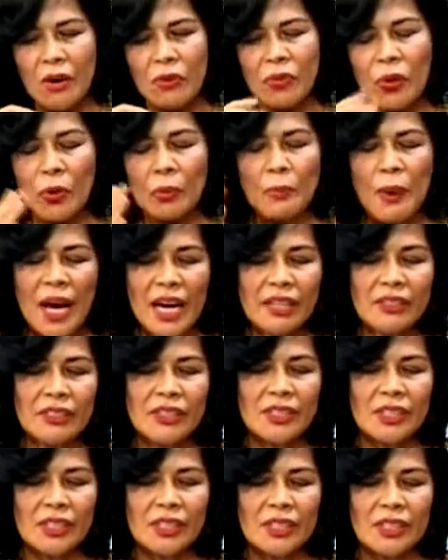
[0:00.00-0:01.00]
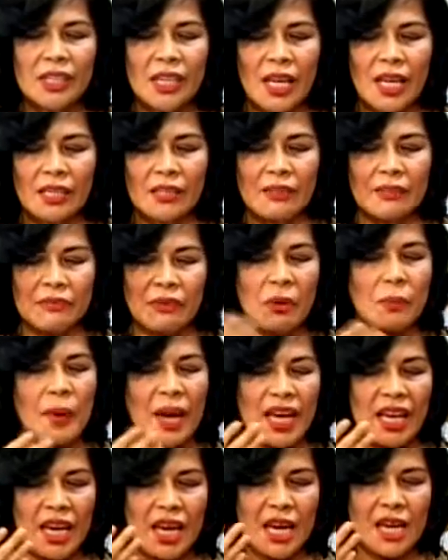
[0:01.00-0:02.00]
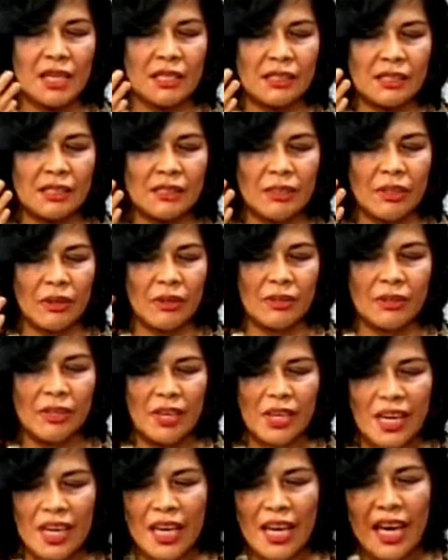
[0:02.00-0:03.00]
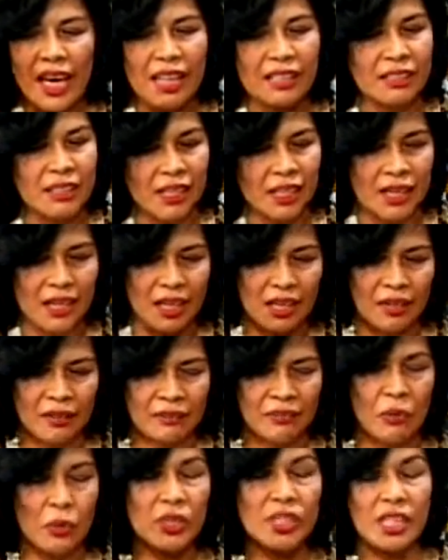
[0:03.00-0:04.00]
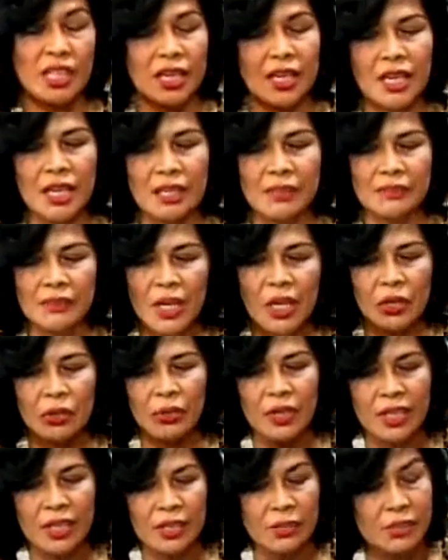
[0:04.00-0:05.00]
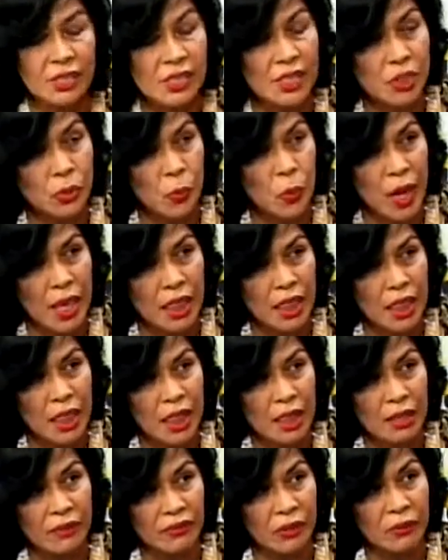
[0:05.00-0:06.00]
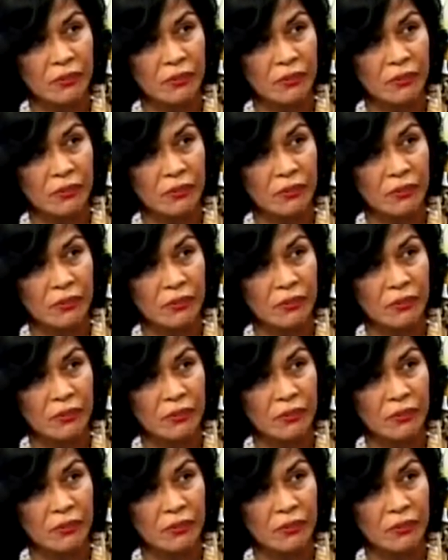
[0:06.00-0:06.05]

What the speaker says: for minor, like for my age, and 40 up, you could use this one for